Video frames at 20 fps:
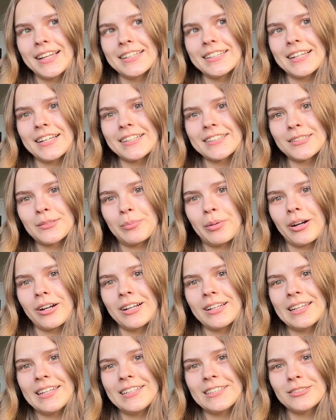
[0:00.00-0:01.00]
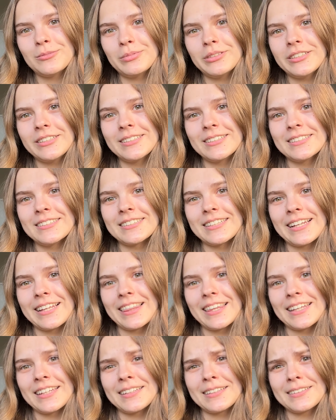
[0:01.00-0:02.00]
that's part of the experience, I
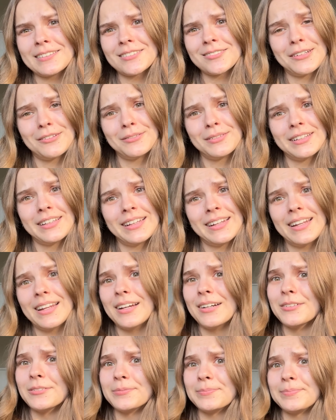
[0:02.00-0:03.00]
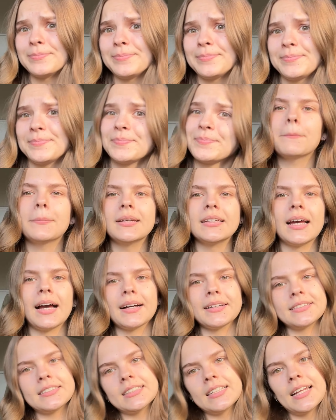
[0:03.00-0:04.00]
think. I don't really know. But yeah,
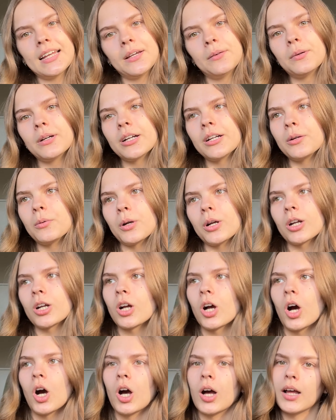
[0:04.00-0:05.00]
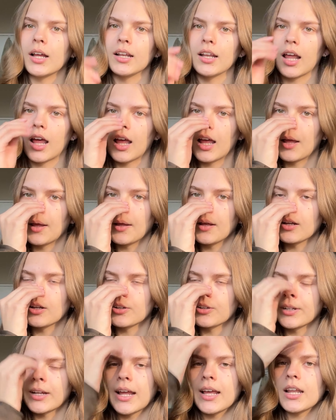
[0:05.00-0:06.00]
today we're gonna work on
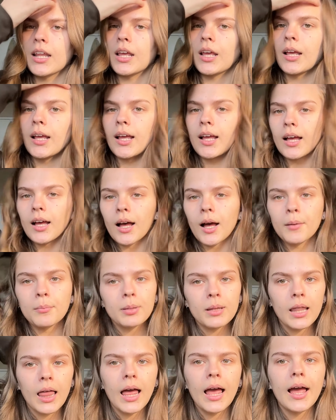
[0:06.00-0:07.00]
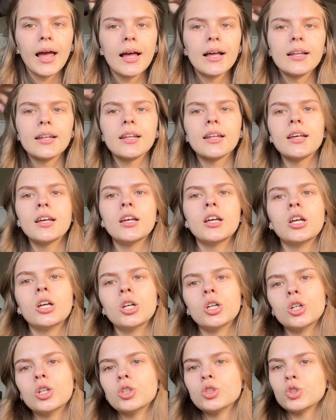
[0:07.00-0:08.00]
creating a plan
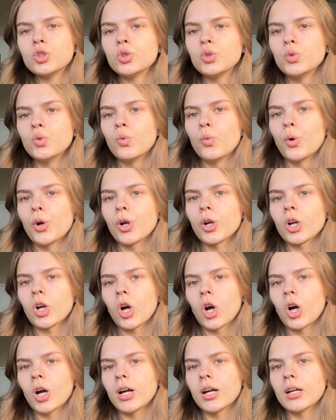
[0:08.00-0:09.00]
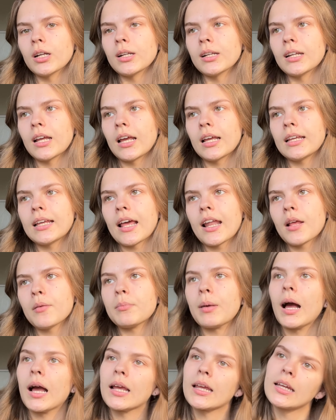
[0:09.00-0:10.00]
to work on getting
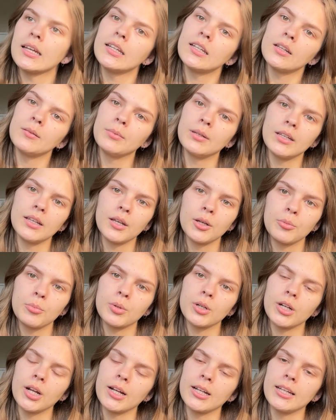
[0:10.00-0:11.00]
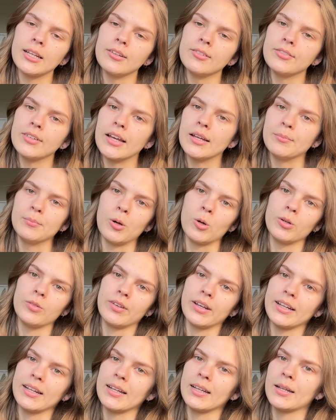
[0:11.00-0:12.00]
back into being productive and
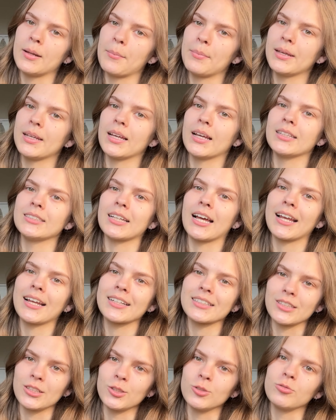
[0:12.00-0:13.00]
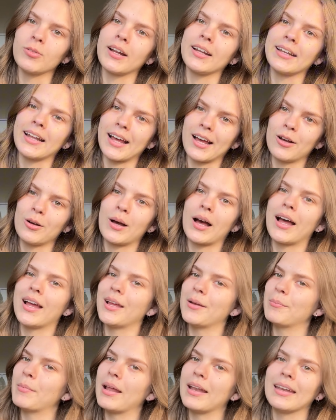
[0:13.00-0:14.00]
motivated because I can tell you right now, I
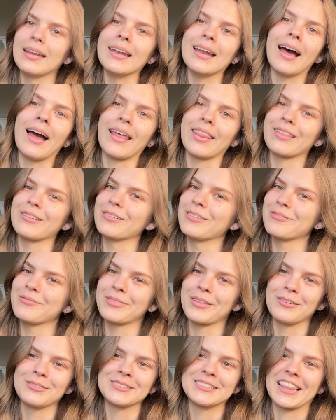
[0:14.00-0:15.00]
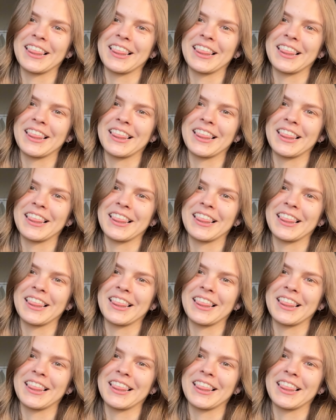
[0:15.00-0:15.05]
am neither of those